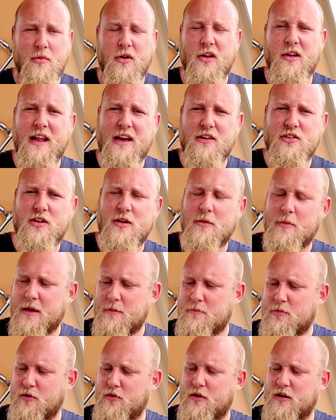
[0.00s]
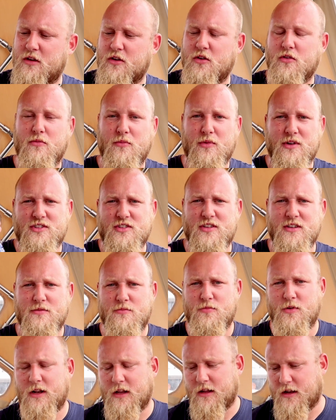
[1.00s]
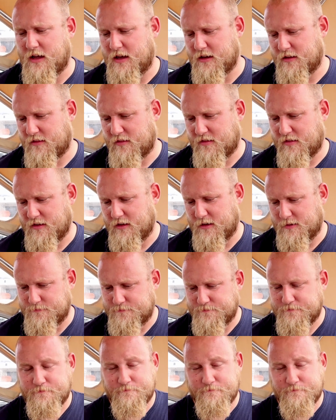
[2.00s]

Well, now she can make Blue Lagoon, which she really likes, so.